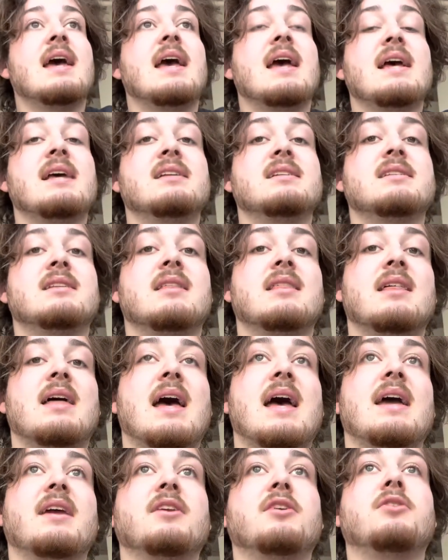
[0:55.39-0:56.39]
is
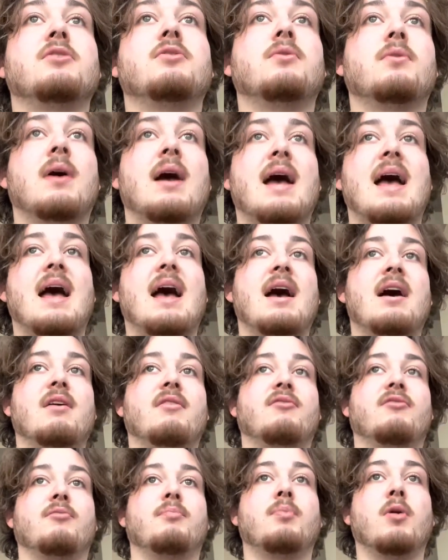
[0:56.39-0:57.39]
that you
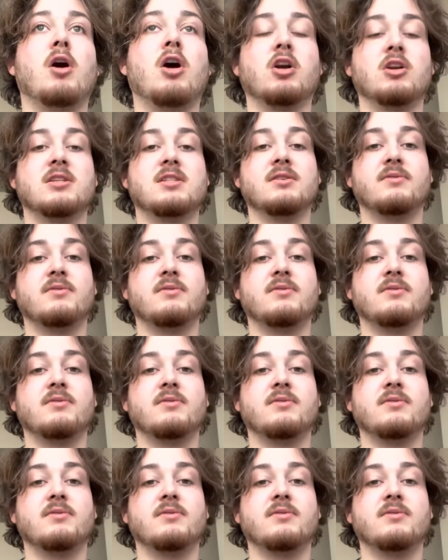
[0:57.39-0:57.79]
have parts